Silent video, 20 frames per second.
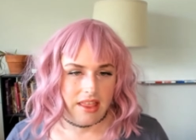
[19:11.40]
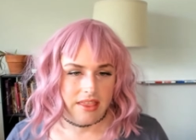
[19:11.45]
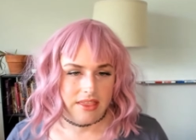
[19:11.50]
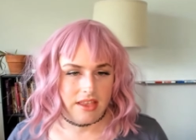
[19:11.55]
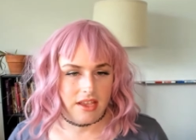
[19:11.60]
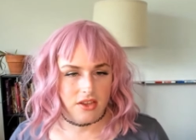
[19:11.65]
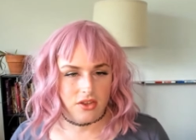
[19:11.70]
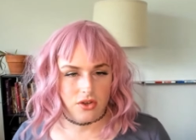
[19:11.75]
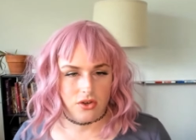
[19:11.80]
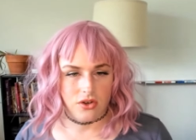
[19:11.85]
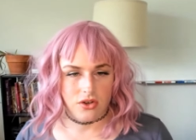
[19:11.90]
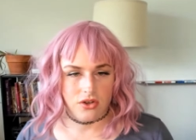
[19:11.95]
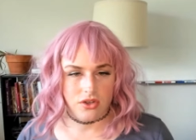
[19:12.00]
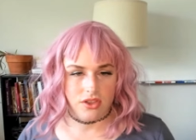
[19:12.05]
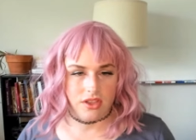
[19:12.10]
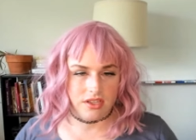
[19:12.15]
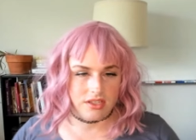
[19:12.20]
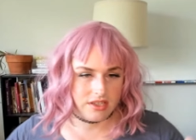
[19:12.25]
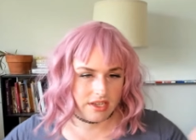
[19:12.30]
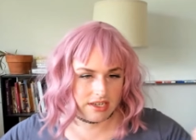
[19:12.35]
that you're
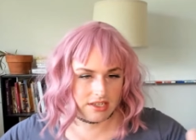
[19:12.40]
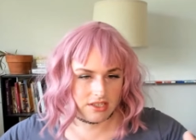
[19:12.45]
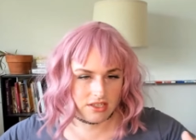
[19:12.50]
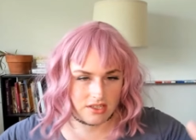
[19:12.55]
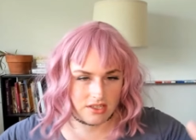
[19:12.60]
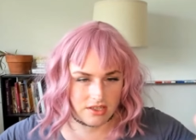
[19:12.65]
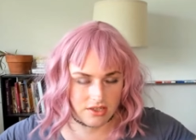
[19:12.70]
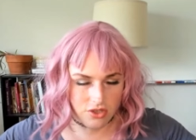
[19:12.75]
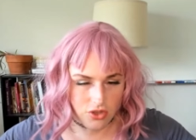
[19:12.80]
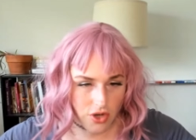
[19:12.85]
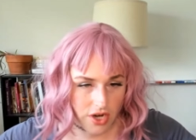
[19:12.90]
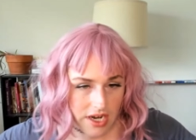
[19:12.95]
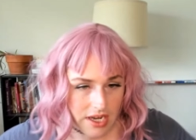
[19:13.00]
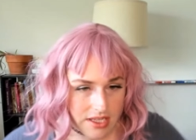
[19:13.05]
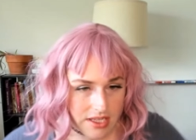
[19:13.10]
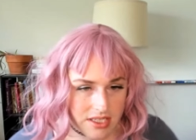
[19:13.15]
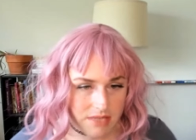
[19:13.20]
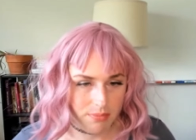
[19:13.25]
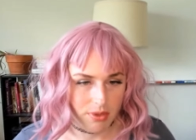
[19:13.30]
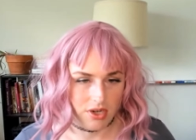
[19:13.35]
this like
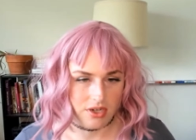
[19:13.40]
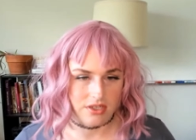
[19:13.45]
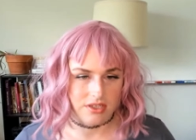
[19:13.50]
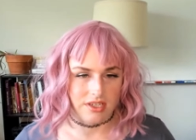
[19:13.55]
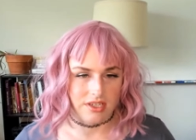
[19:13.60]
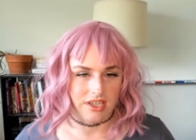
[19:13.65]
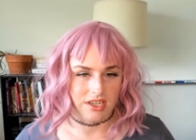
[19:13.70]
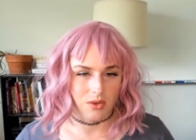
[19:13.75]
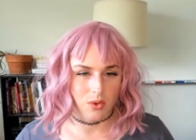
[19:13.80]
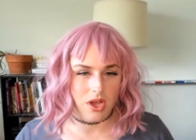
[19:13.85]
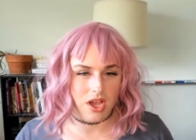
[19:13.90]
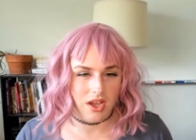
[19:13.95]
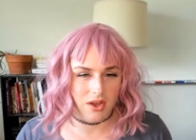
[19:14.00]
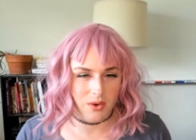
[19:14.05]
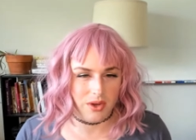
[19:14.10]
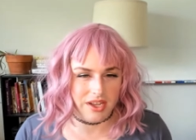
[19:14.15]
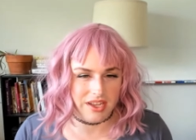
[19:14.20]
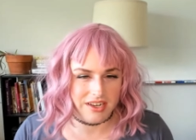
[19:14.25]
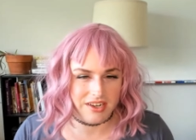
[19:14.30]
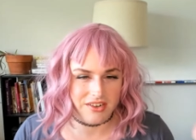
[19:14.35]
trans person,
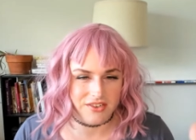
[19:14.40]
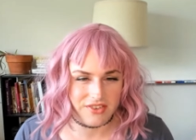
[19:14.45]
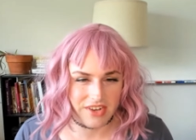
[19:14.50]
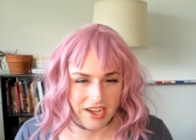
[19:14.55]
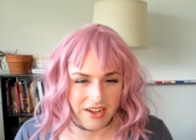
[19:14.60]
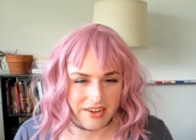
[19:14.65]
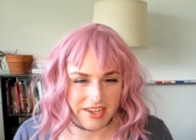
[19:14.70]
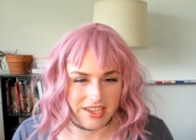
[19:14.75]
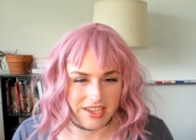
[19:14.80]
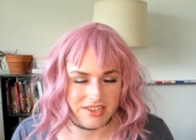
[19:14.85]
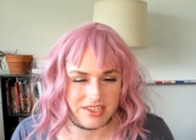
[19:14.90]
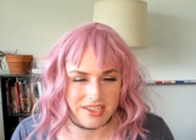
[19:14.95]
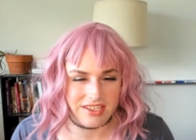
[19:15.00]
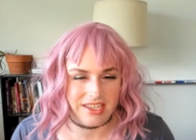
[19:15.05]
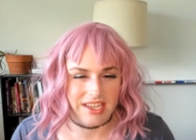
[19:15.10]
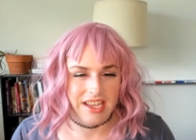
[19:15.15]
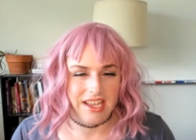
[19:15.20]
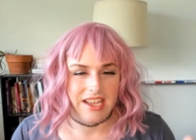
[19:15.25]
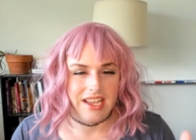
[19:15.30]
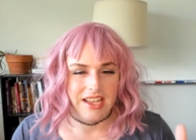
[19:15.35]
when in reality,
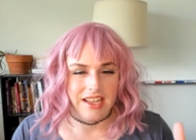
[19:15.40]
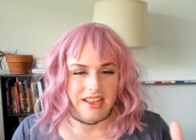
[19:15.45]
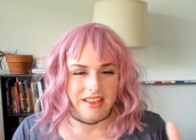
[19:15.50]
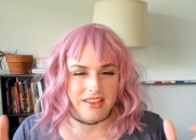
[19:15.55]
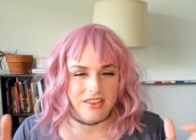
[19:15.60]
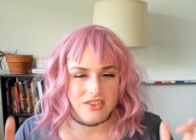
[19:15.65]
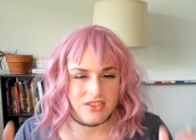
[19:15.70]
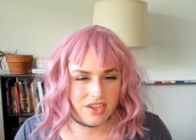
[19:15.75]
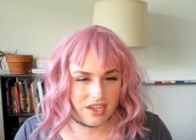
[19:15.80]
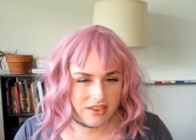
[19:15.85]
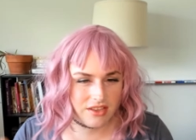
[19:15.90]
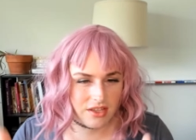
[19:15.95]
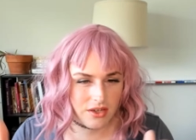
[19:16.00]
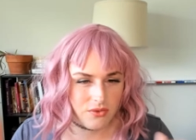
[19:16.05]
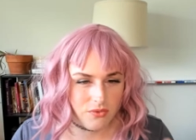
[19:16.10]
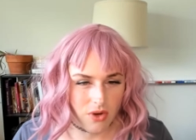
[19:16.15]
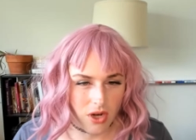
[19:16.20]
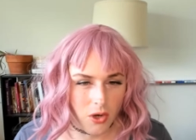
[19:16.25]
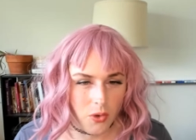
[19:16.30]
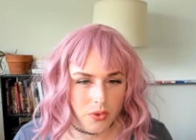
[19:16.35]
just there's
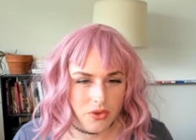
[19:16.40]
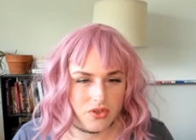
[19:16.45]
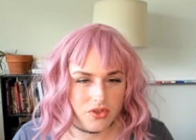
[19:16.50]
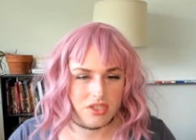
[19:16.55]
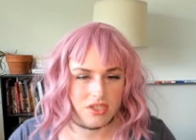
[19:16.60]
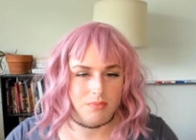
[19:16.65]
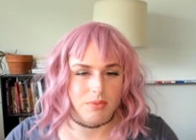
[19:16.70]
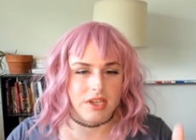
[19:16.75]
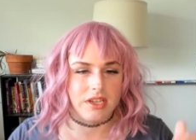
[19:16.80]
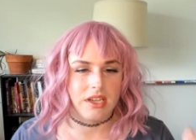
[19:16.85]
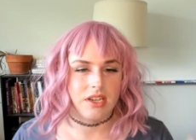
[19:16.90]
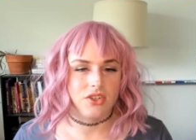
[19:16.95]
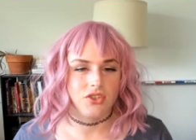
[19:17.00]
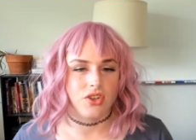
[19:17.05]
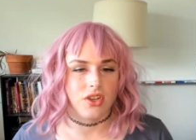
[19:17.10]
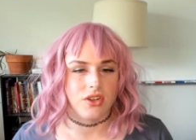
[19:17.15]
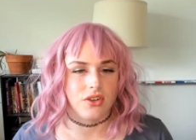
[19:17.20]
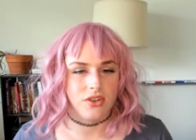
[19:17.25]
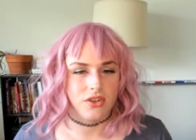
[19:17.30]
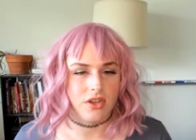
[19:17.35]
nothing wrong with just being a
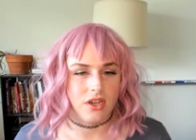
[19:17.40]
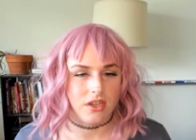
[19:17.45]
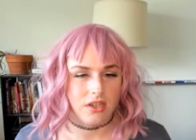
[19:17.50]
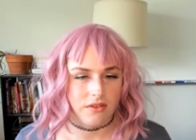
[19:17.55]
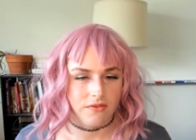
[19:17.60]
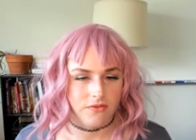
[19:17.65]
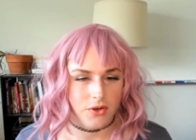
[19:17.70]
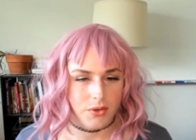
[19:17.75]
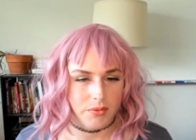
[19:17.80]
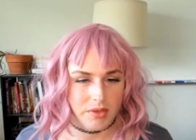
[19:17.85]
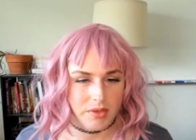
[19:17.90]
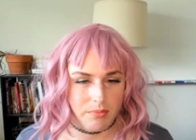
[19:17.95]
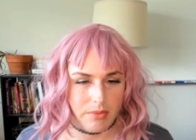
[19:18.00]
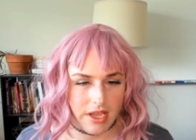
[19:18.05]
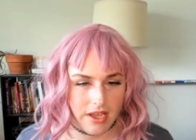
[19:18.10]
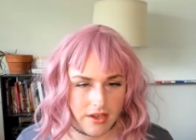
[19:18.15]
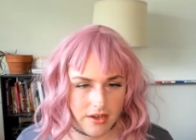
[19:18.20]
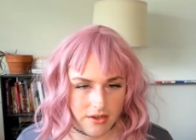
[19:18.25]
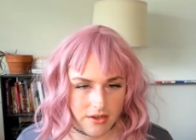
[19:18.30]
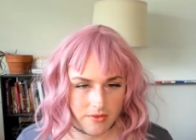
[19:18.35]
gender nonconforming
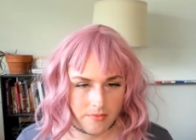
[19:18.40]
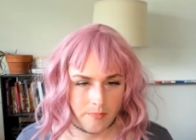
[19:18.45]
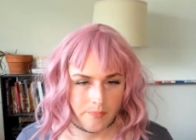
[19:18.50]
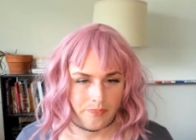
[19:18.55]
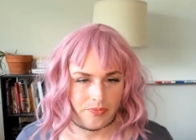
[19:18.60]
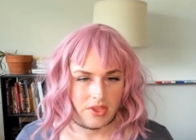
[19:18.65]
male.